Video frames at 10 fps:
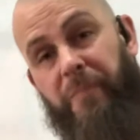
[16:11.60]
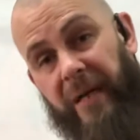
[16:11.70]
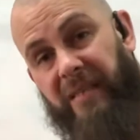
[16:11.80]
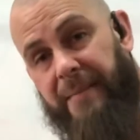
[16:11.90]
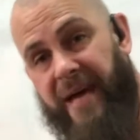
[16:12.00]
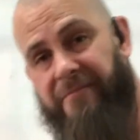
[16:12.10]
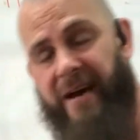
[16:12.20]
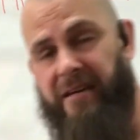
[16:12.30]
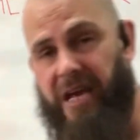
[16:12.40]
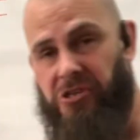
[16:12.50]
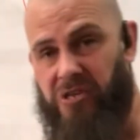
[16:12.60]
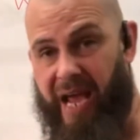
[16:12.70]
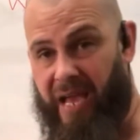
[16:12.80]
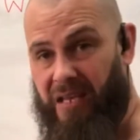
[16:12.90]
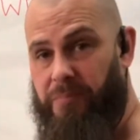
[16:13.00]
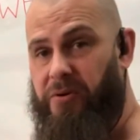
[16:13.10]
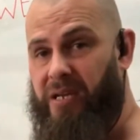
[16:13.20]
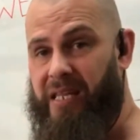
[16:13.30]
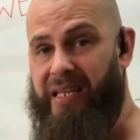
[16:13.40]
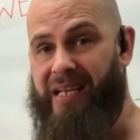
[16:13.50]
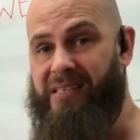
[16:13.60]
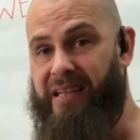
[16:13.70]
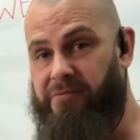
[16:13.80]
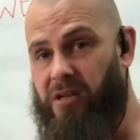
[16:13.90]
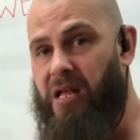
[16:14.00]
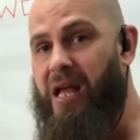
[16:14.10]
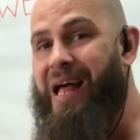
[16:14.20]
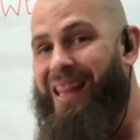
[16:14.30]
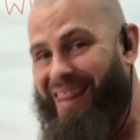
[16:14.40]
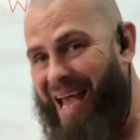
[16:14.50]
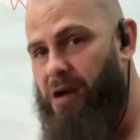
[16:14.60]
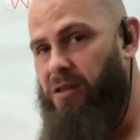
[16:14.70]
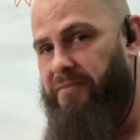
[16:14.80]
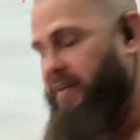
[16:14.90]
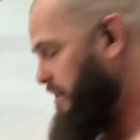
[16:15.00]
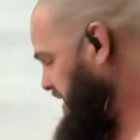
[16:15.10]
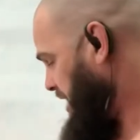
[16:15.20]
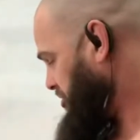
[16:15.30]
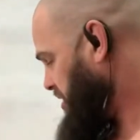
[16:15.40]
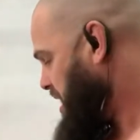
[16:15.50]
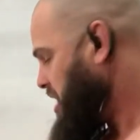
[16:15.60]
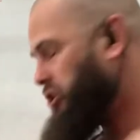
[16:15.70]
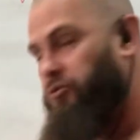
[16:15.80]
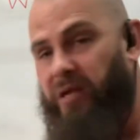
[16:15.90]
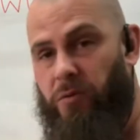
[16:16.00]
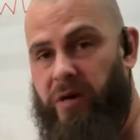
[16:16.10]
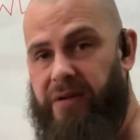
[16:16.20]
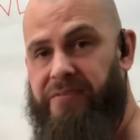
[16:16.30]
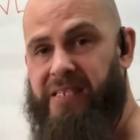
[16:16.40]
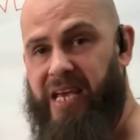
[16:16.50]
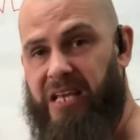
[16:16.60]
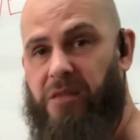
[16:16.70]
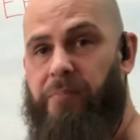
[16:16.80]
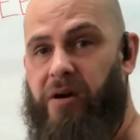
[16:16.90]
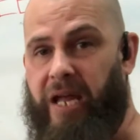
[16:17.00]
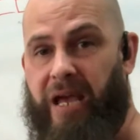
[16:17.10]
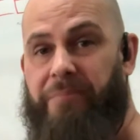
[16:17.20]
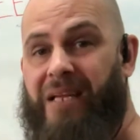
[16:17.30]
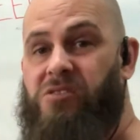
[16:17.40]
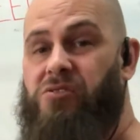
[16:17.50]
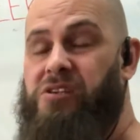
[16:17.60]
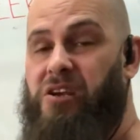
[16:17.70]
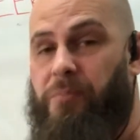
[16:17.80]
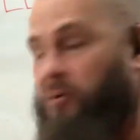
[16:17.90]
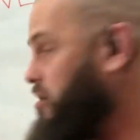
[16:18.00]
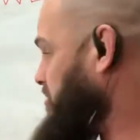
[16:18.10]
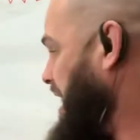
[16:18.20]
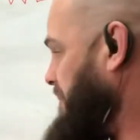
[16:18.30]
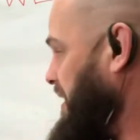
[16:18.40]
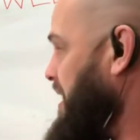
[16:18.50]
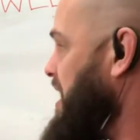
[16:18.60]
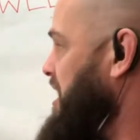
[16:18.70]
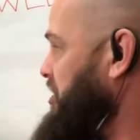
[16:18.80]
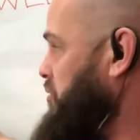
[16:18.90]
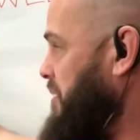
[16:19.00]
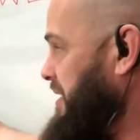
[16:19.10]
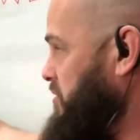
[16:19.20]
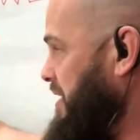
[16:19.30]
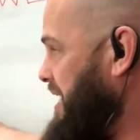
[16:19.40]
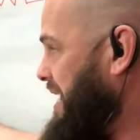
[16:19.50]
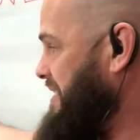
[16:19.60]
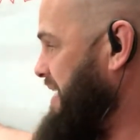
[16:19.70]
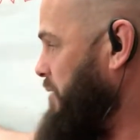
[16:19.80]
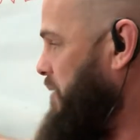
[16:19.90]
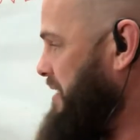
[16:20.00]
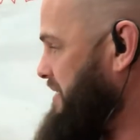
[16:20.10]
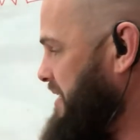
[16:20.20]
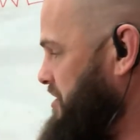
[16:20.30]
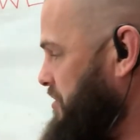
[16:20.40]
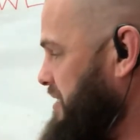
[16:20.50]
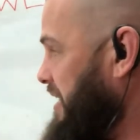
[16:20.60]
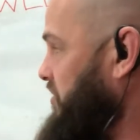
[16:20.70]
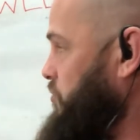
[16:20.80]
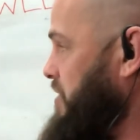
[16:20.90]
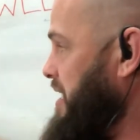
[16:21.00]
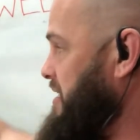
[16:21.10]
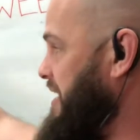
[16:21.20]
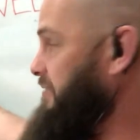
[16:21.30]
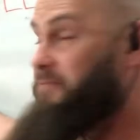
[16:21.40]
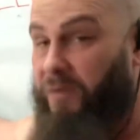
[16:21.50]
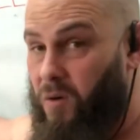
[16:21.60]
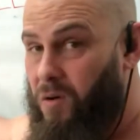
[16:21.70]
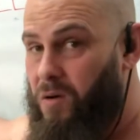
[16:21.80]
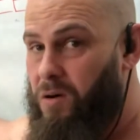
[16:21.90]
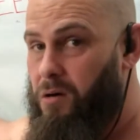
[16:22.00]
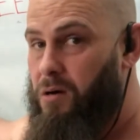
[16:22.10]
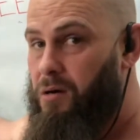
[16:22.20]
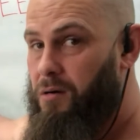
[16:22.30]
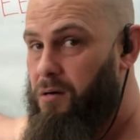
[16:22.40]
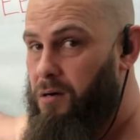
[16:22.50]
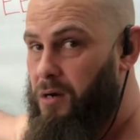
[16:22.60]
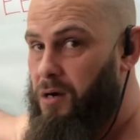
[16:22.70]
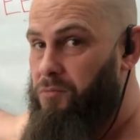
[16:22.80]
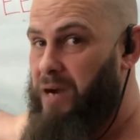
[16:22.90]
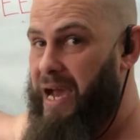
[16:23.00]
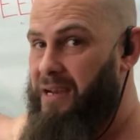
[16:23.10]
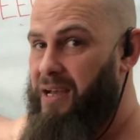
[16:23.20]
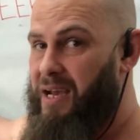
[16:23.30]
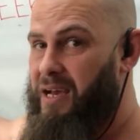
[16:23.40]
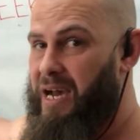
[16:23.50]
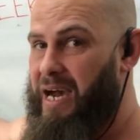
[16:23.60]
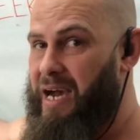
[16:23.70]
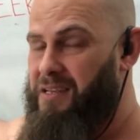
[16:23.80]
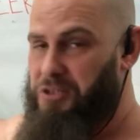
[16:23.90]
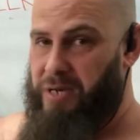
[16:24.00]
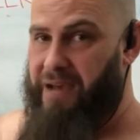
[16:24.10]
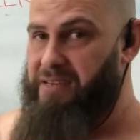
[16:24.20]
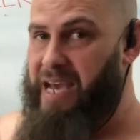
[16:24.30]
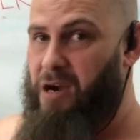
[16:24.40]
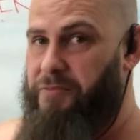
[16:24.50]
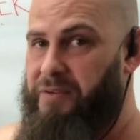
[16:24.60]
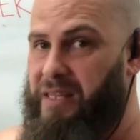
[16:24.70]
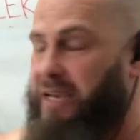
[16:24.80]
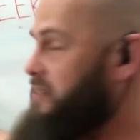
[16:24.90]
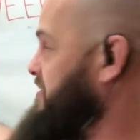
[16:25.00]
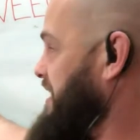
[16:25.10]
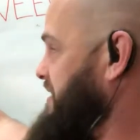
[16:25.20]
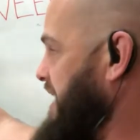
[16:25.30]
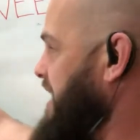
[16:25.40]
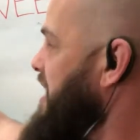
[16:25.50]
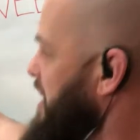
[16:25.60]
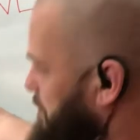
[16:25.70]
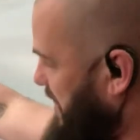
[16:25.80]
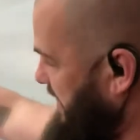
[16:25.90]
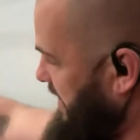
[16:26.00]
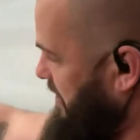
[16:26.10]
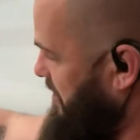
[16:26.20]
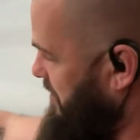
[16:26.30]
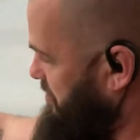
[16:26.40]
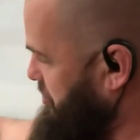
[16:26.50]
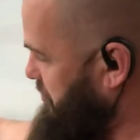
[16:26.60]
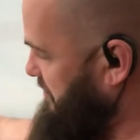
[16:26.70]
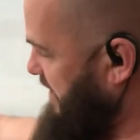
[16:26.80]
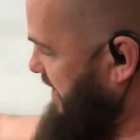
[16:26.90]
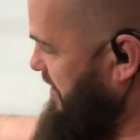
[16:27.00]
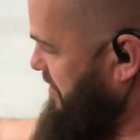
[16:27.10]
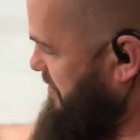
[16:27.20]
built up that foundation, now you're putting on the next layer on the foundation. You really want to fatigue the body, plus also your programming. You want to be doing day 1, day 2, day 3, day 4, right? You'd have a day off in there. So let's say Monday, Tuesday,